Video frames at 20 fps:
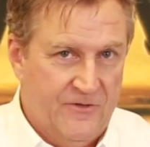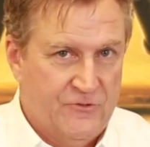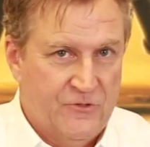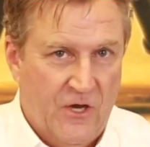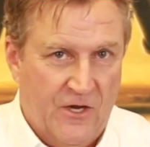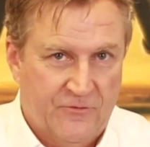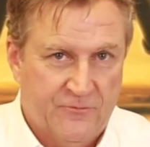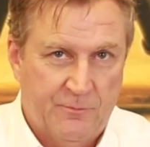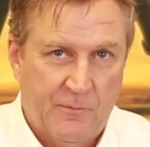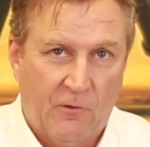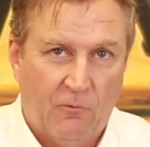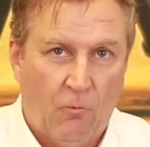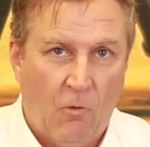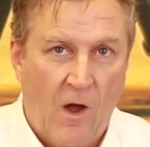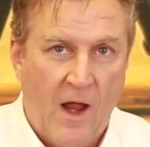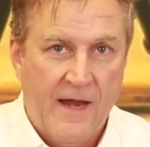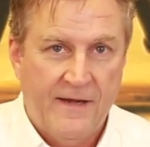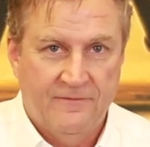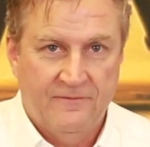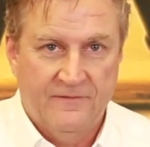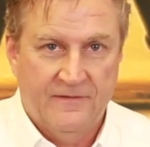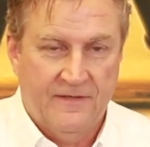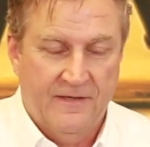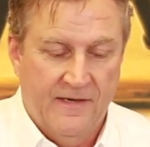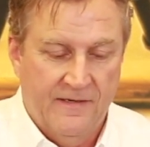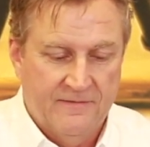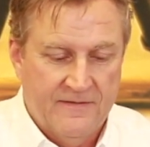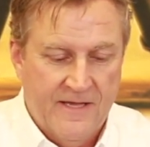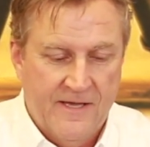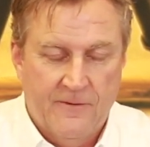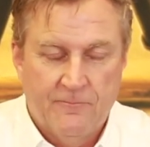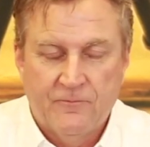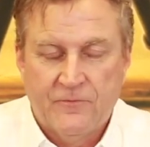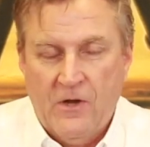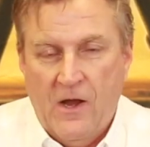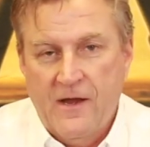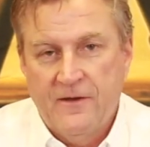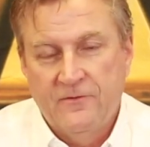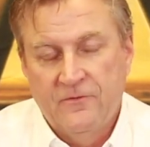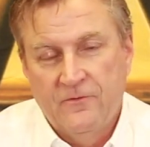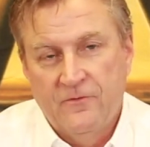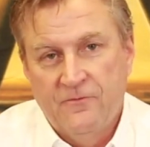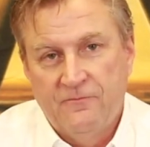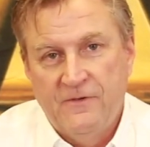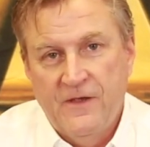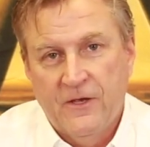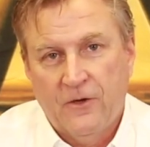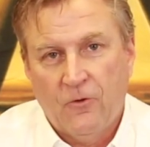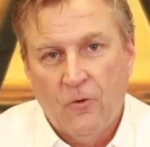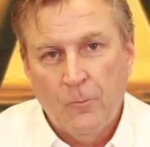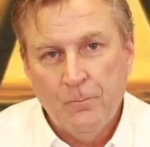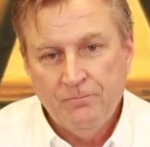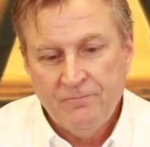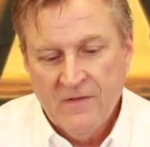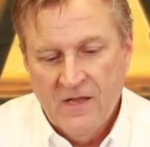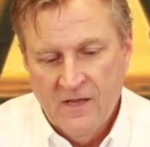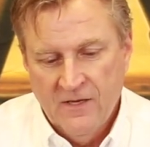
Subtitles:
adjustment right and get them tightened in the vehicle.